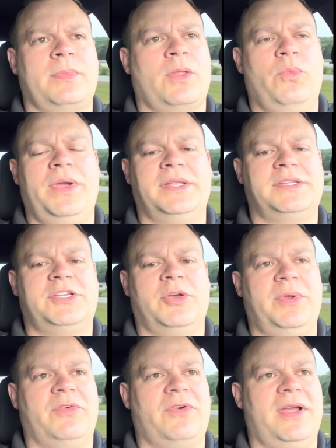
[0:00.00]
we can still
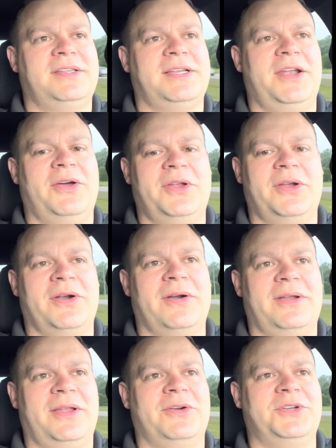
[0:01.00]
be friends. I know
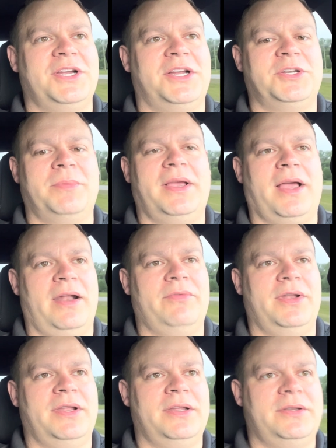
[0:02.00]
you're judging me kind of
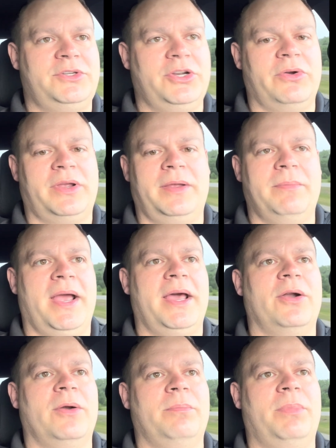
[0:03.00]
in a joking
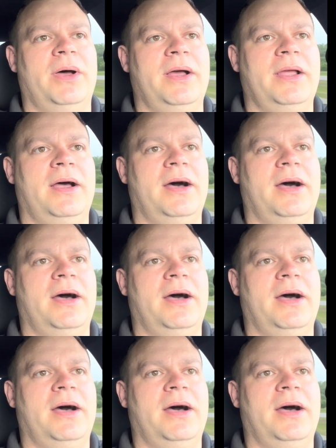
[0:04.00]
manner, but